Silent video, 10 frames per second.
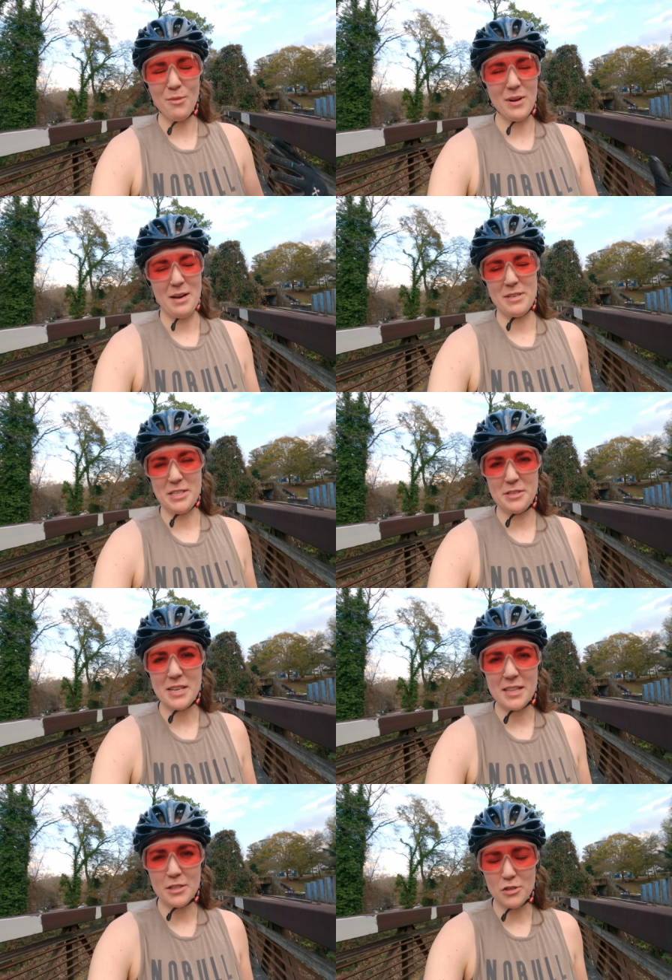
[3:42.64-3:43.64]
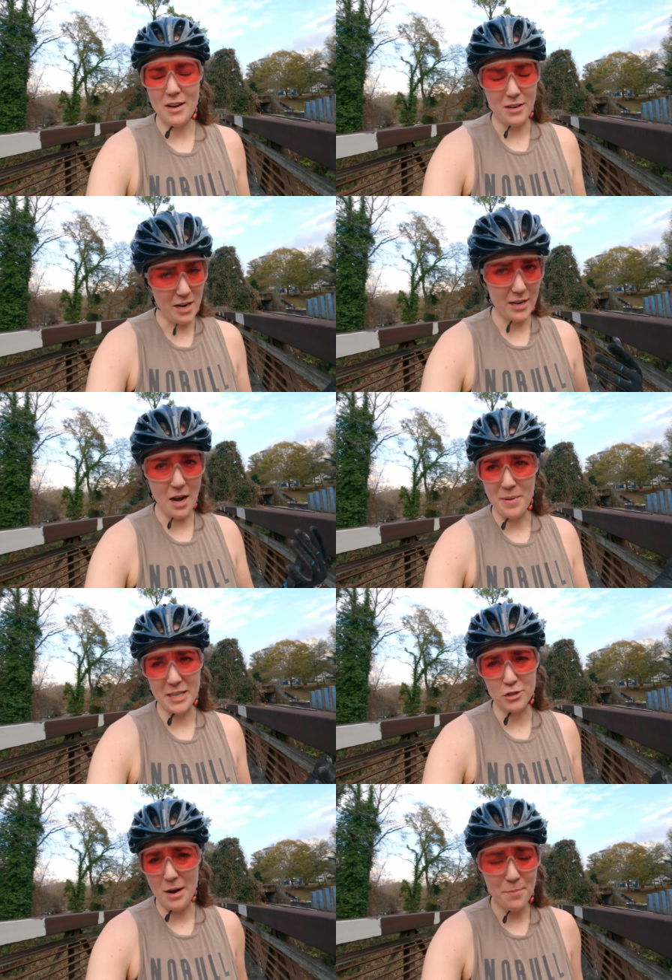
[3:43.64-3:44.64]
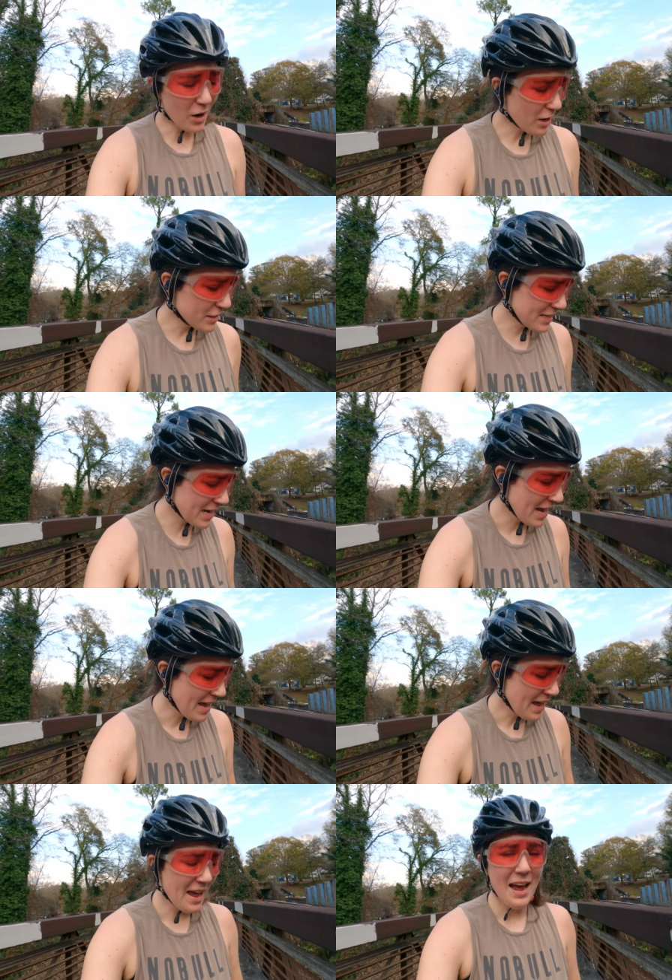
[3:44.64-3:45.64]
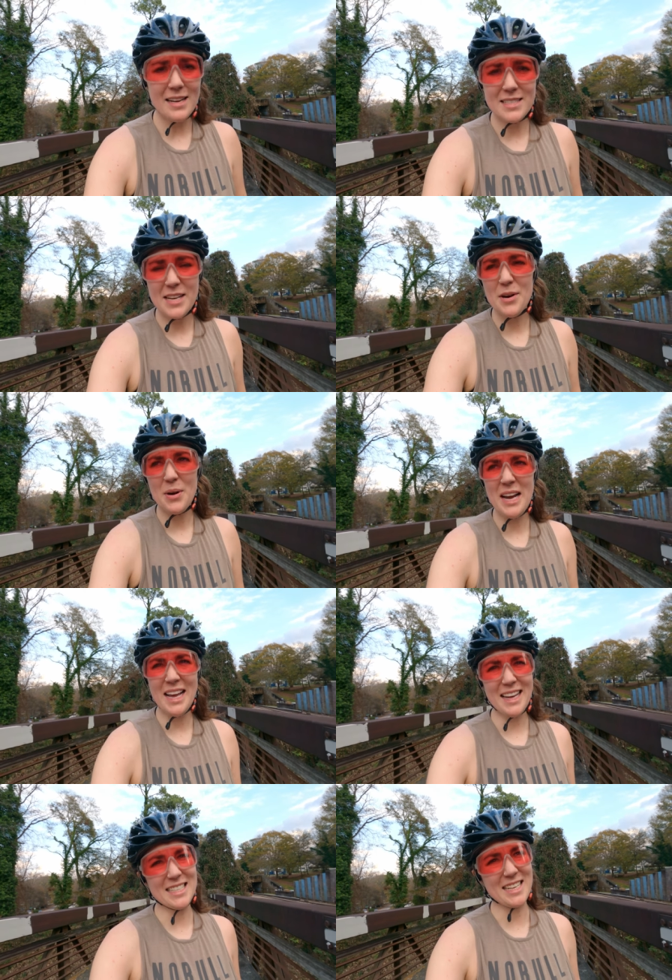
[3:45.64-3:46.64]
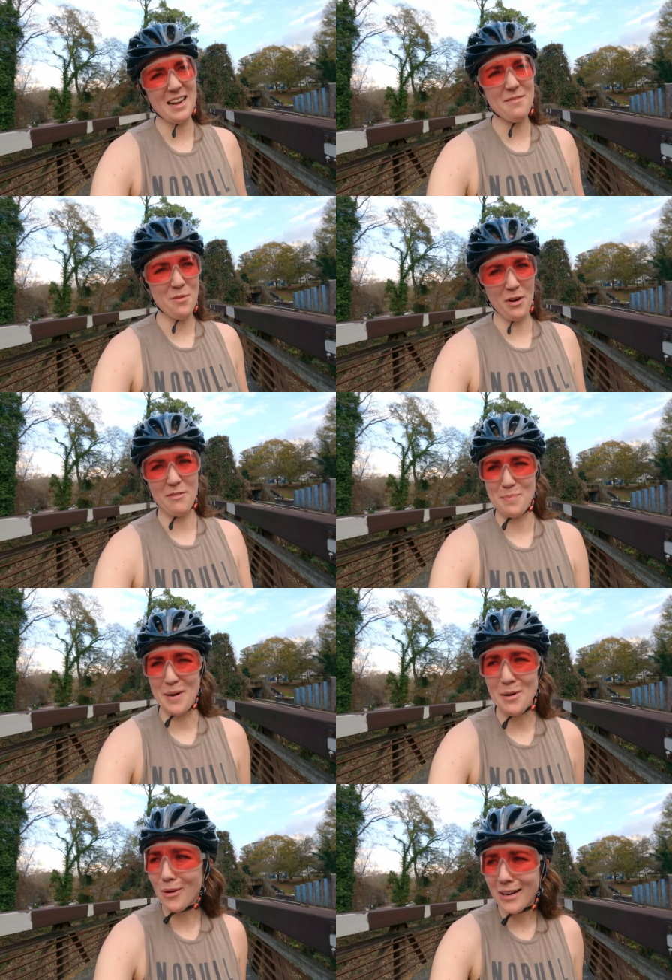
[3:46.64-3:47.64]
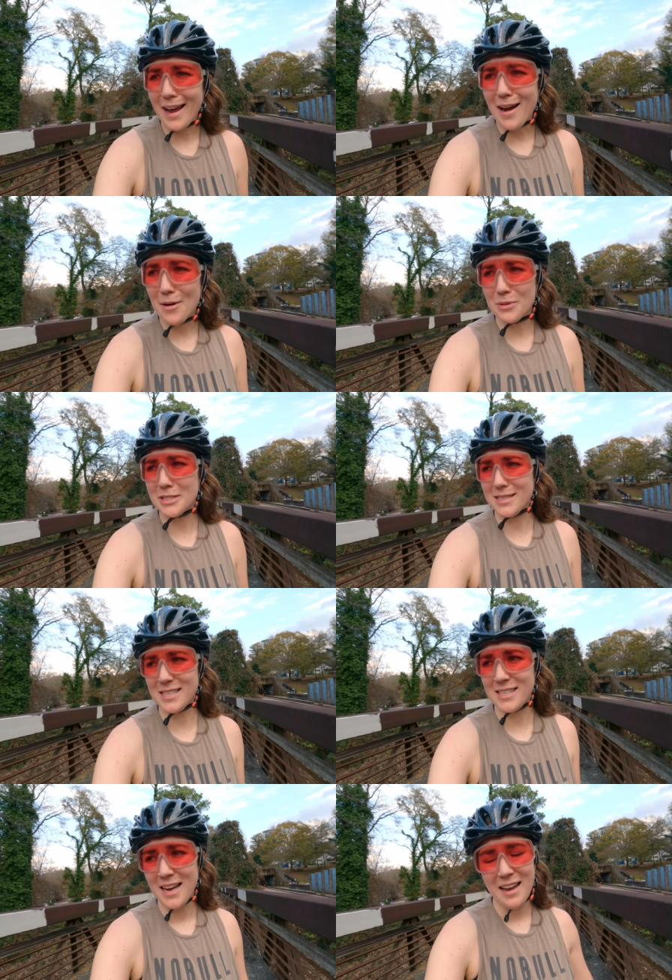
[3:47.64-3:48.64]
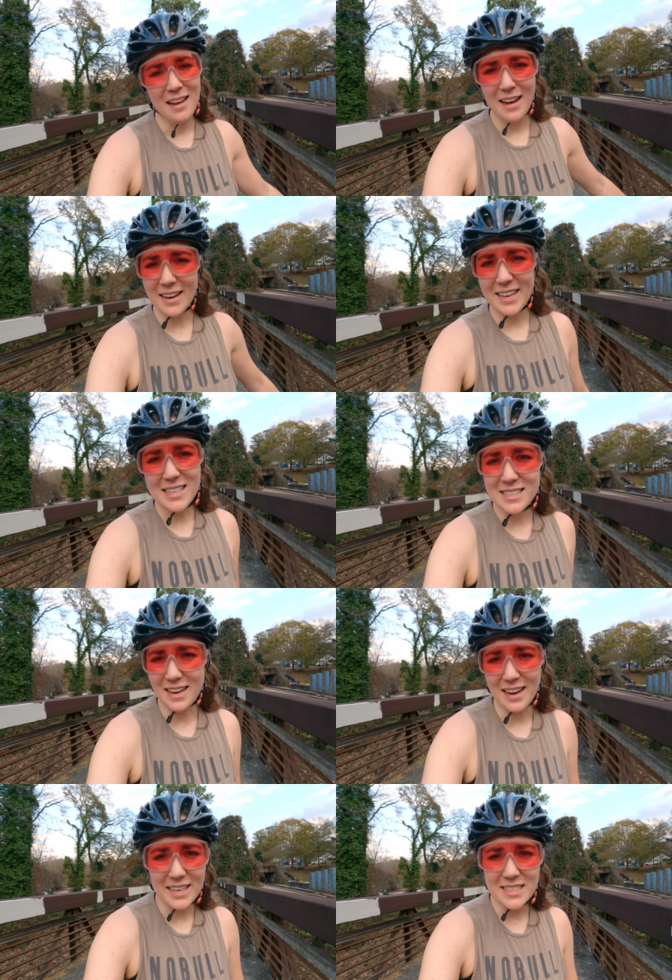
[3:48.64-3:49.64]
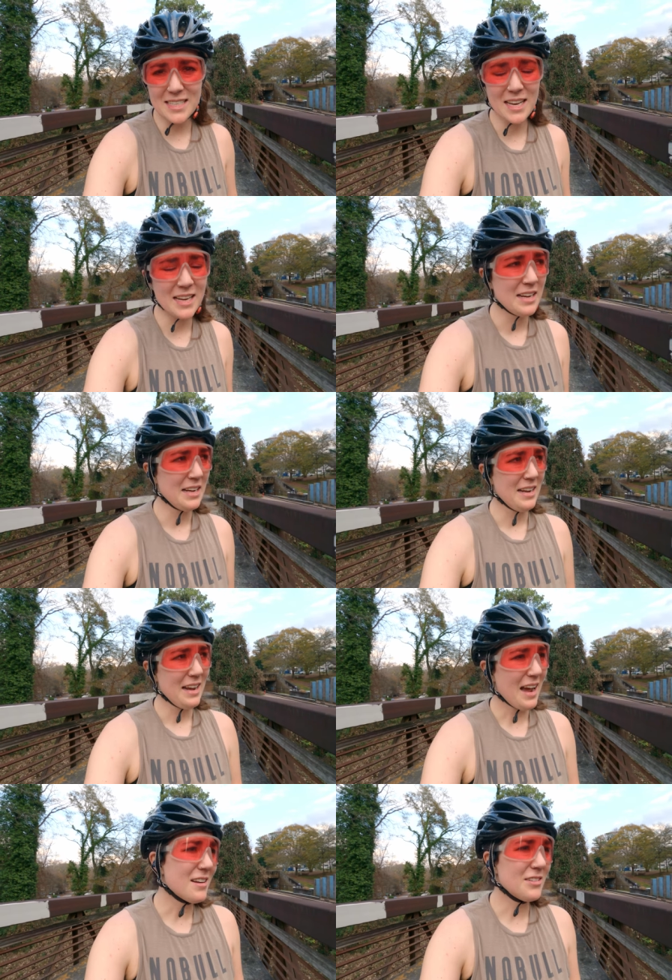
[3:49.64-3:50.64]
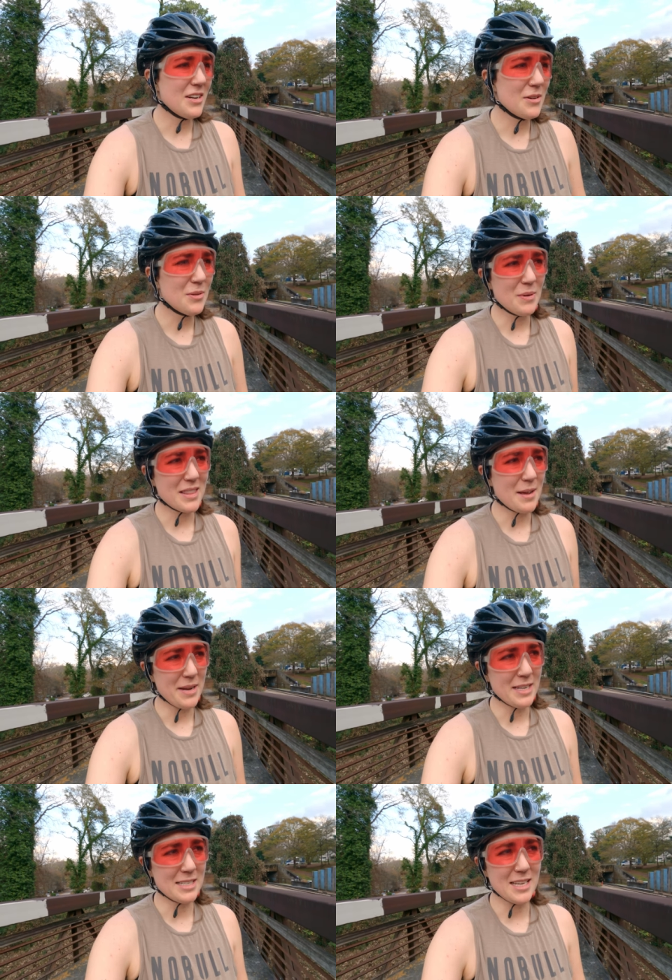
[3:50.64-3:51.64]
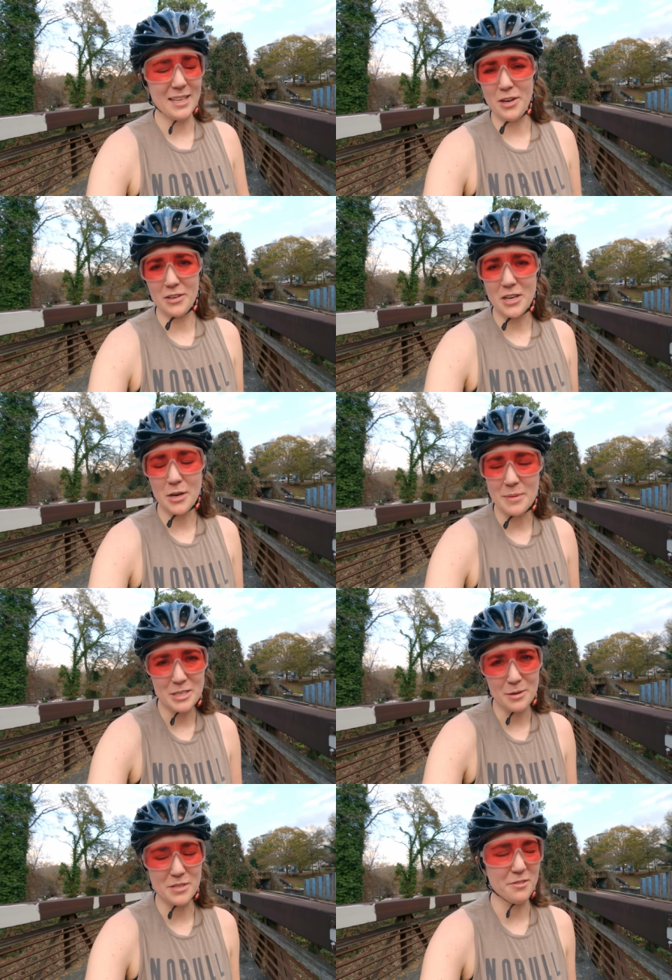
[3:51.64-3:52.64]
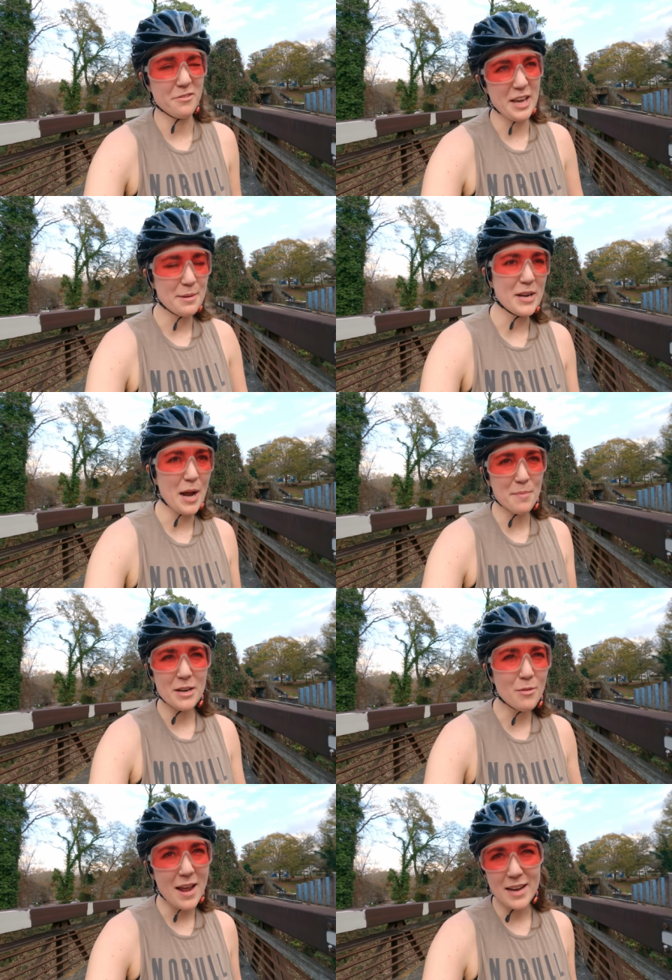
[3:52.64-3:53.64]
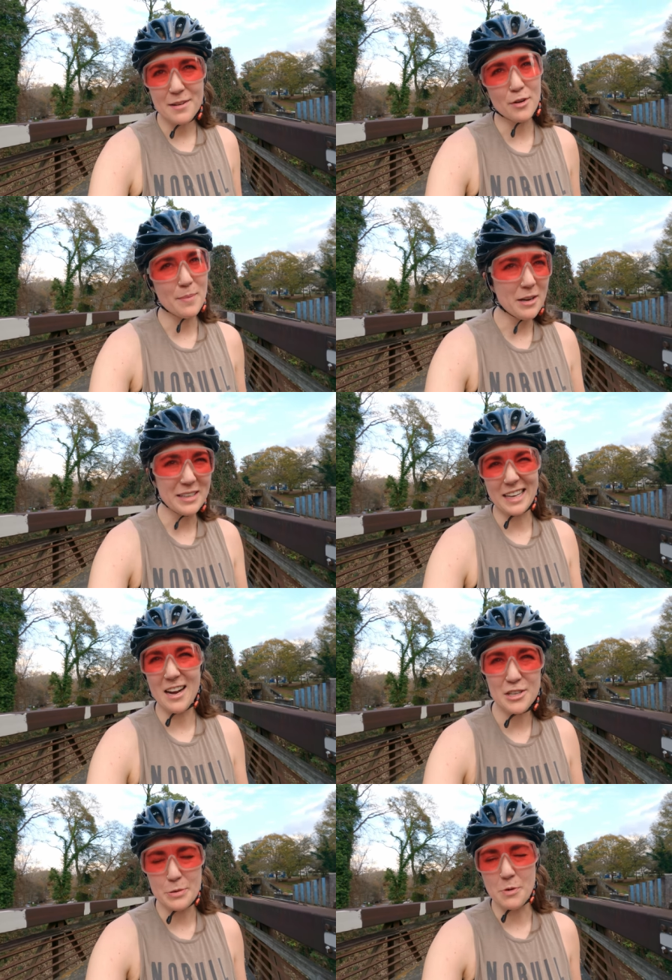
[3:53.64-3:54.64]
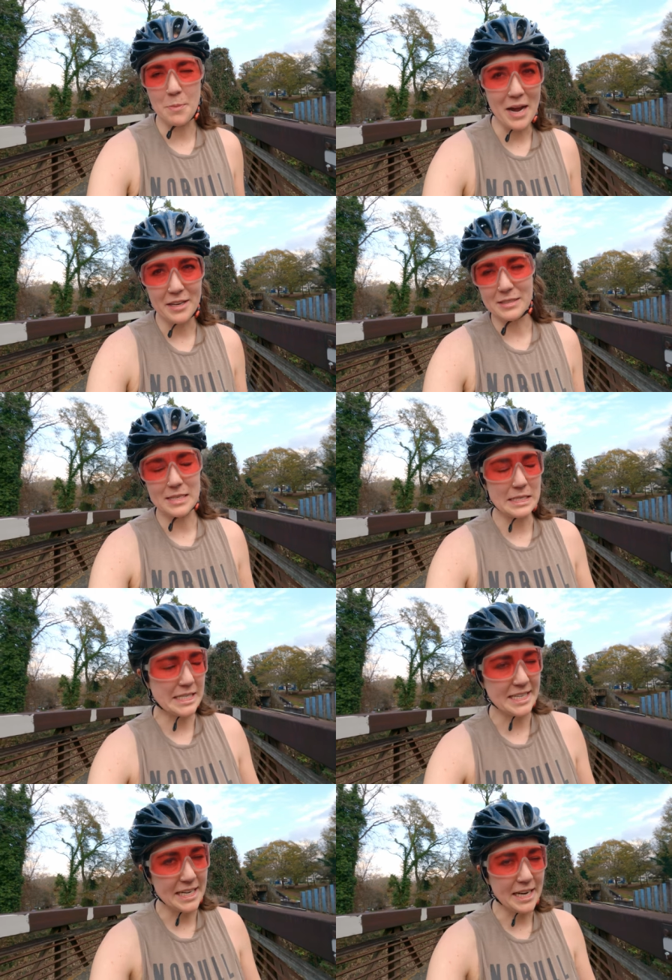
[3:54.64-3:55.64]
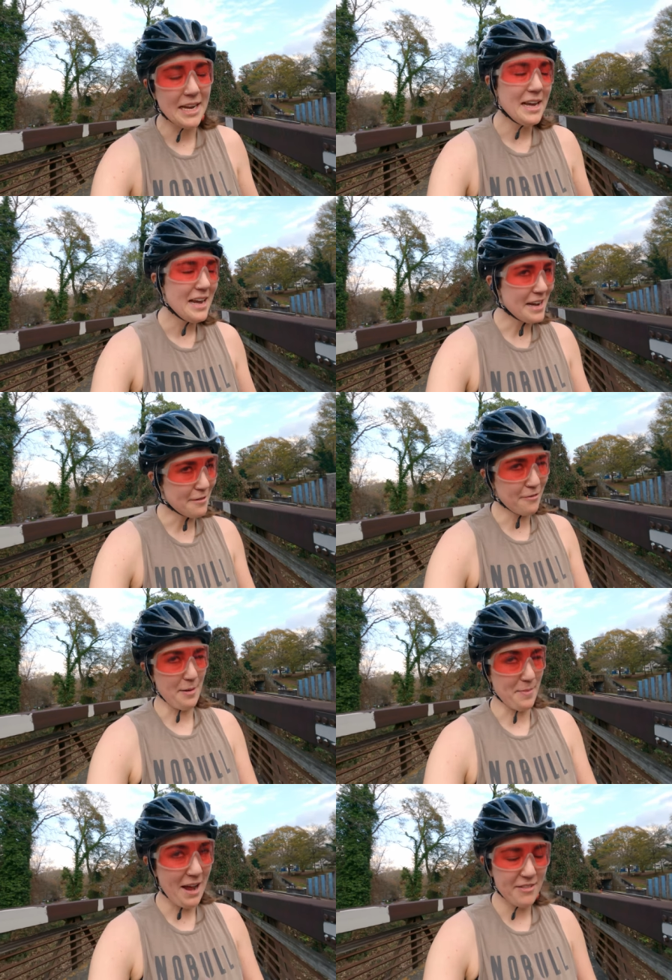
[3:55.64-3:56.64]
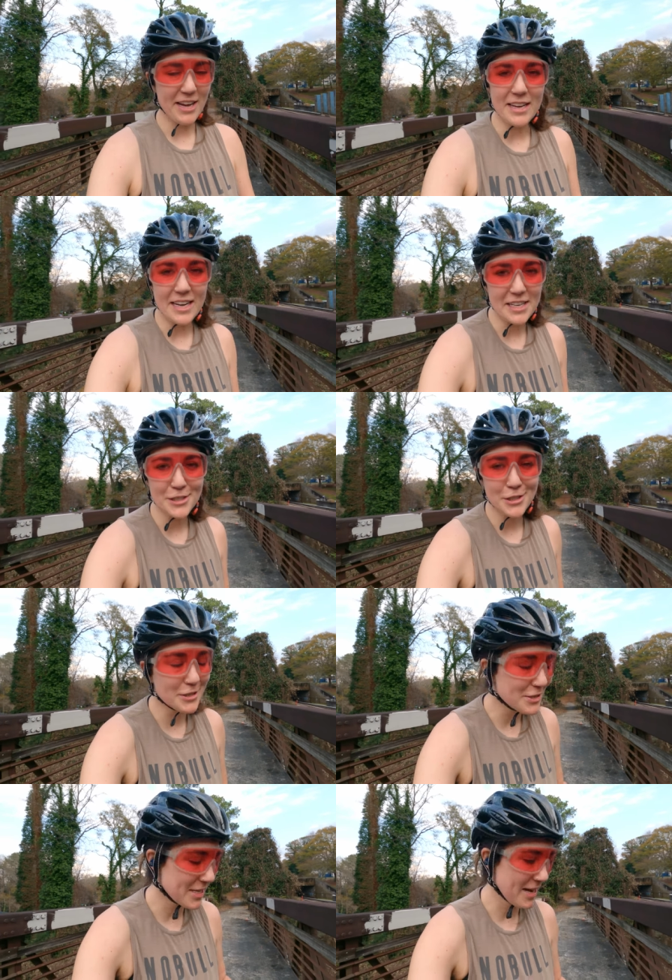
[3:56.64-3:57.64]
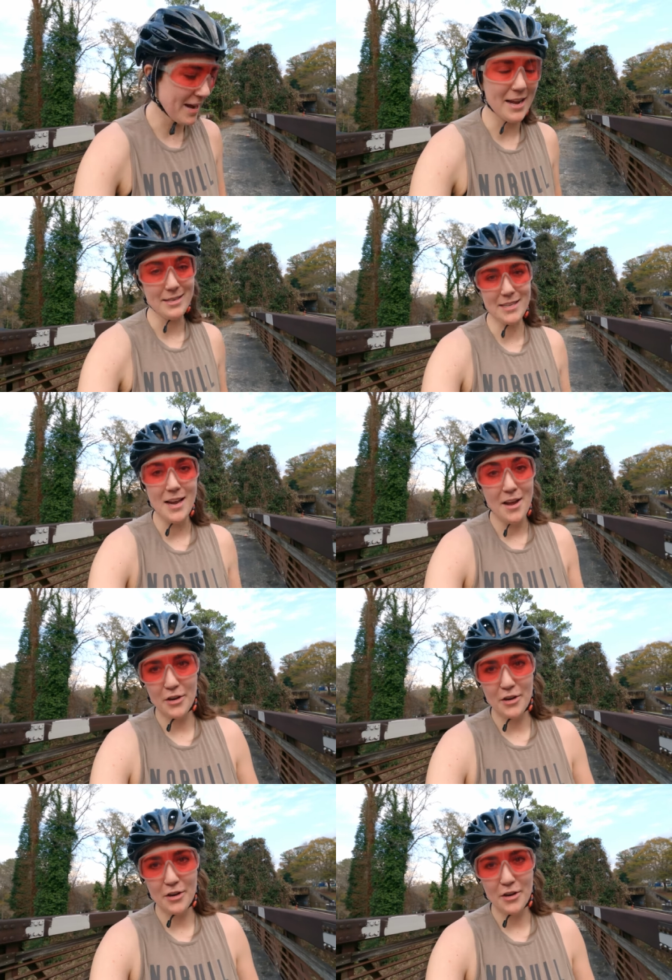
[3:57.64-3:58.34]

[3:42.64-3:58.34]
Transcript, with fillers: when I was using the uh, compact drop bars. And so it's kind of more of a butt workout, which is, I guess, nice. I don't know what that means long term in terms of fit, but I'm gonna ride it for about like 100 more miles and see if I'm having any issues and